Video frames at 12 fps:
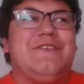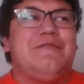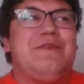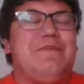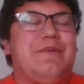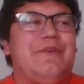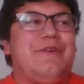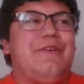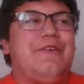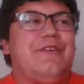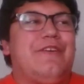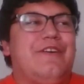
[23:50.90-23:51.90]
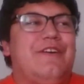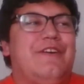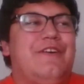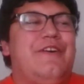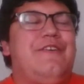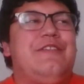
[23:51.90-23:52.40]
about the people
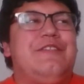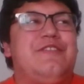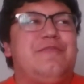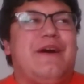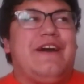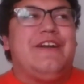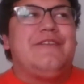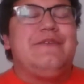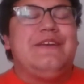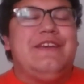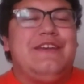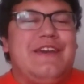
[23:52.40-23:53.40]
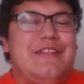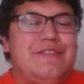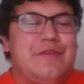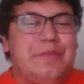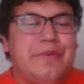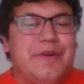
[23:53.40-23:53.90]
who inspire me and
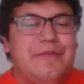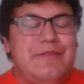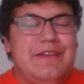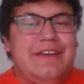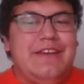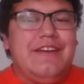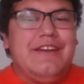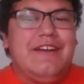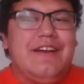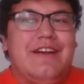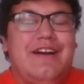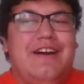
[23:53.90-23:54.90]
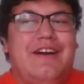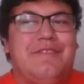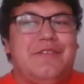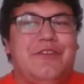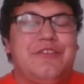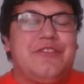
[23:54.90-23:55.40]
support me,
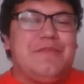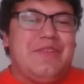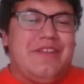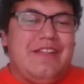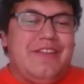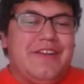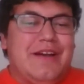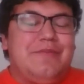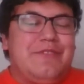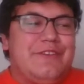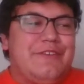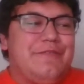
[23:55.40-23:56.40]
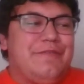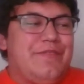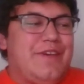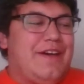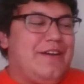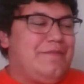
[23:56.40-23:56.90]
are those the people that I look up to,
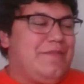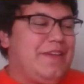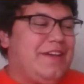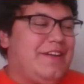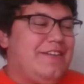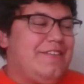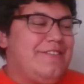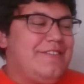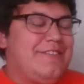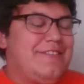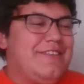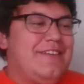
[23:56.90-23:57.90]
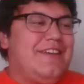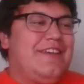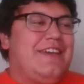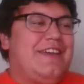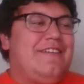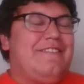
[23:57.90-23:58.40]
because
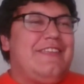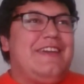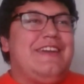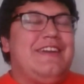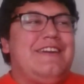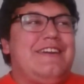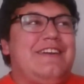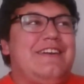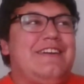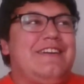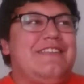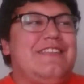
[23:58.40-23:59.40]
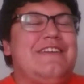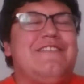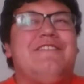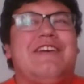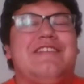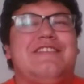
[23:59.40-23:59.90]
if they've
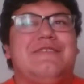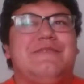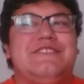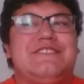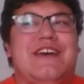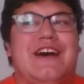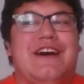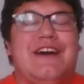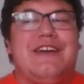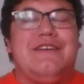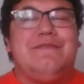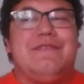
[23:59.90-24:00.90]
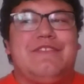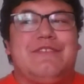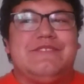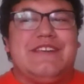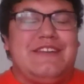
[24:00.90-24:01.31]
invested so much time and so much